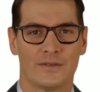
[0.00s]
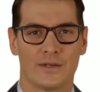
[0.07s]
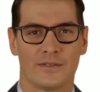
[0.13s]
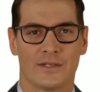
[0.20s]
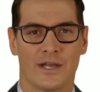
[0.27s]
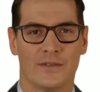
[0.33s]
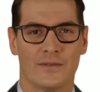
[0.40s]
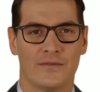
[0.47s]
that
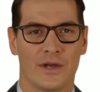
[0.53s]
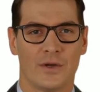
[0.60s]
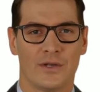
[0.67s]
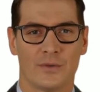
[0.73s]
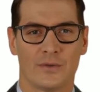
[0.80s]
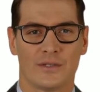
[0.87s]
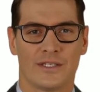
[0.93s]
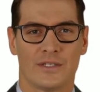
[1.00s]

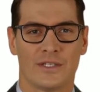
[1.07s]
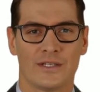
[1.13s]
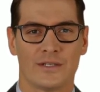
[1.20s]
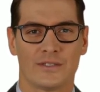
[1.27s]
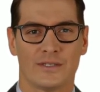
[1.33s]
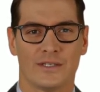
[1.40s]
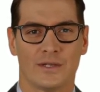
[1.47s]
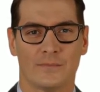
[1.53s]
nonviolent
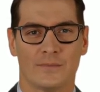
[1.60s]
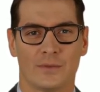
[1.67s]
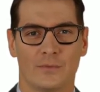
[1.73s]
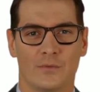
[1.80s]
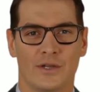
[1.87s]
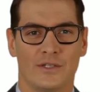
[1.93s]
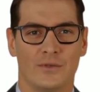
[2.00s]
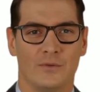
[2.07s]
resistance can be a
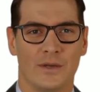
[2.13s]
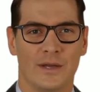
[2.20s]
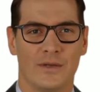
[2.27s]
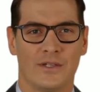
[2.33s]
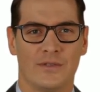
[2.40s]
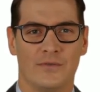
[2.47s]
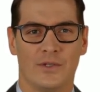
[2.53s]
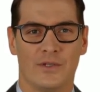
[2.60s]
potent
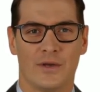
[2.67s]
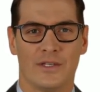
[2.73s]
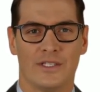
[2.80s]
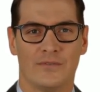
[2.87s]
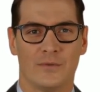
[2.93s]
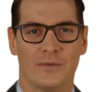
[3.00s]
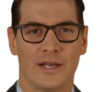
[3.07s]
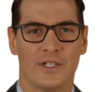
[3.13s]
weapon for
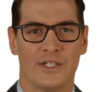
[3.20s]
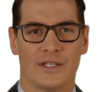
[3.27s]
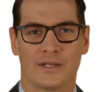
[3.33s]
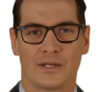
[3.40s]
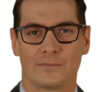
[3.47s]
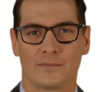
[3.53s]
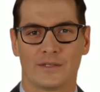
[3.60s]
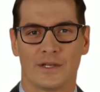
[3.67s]
transformation
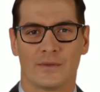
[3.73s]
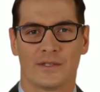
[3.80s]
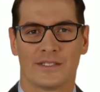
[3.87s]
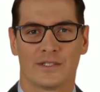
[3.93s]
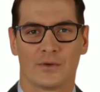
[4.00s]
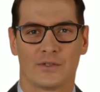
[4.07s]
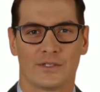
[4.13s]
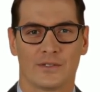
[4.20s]
and became a
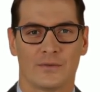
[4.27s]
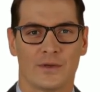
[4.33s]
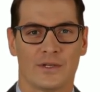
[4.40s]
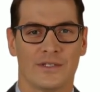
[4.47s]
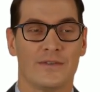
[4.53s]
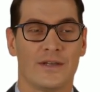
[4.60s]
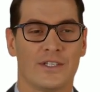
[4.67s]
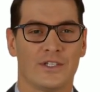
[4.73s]
source of
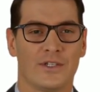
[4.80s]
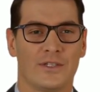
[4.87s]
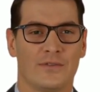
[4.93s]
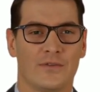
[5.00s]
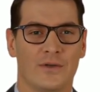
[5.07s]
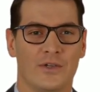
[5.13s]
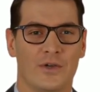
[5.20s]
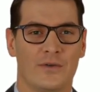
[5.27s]
motivation
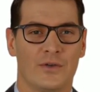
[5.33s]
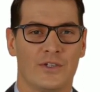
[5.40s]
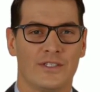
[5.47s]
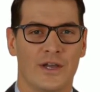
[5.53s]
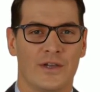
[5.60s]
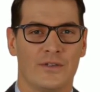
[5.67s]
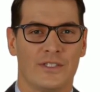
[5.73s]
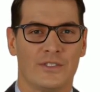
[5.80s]
for numerous
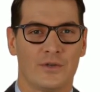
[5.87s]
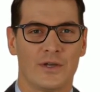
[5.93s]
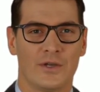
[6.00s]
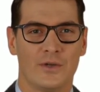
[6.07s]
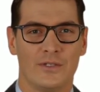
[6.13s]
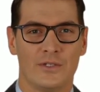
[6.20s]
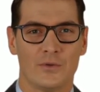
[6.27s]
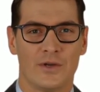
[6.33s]
other
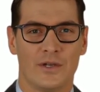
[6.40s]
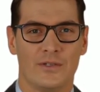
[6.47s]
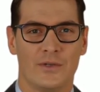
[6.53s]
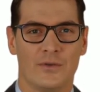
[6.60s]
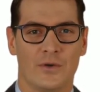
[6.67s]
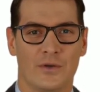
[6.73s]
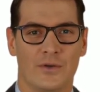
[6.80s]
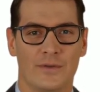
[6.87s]
struggles around the
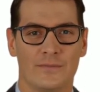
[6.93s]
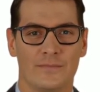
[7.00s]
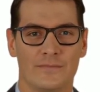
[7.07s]
globe.